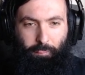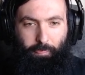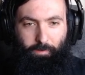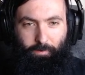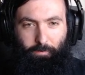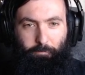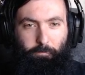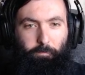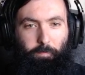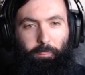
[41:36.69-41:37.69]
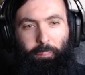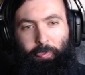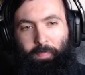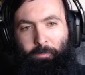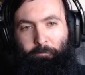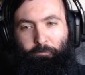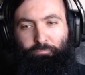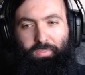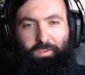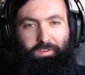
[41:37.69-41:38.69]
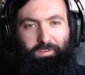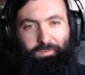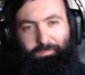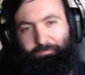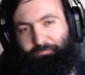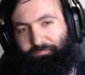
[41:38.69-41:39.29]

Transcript: There. Um,